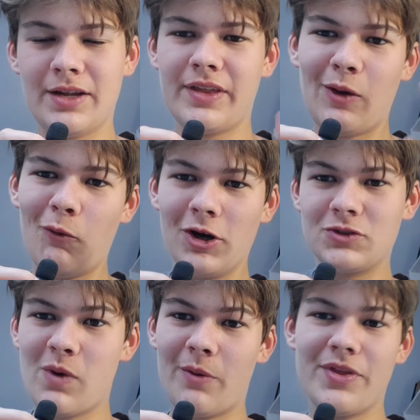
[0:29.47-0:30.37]
I think it works
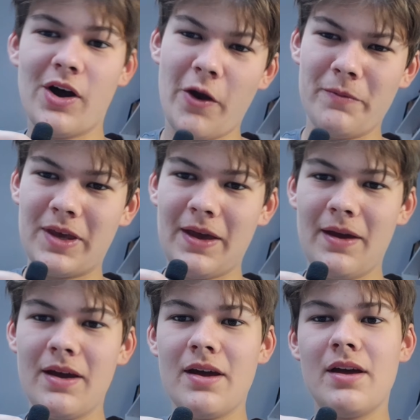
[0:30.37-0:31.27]
well with the home
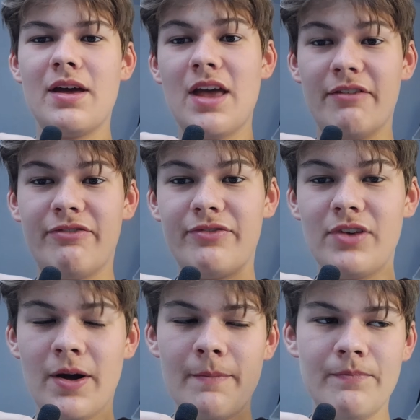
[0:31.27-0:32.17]
kit, if
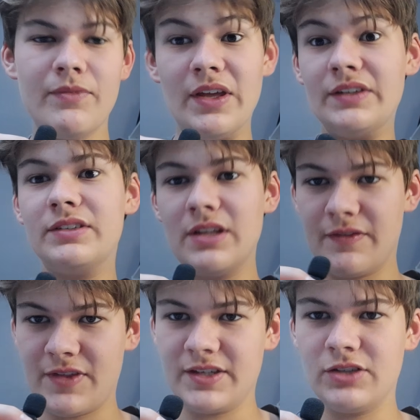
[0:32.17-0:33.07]
this
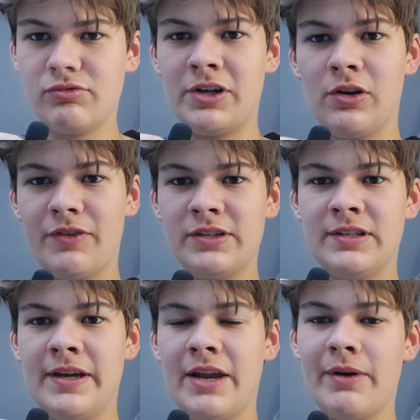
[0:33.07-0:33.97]
is real,
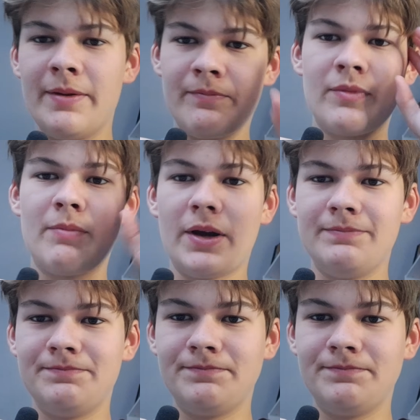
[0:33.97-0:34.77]
obviously. Anyway, bye.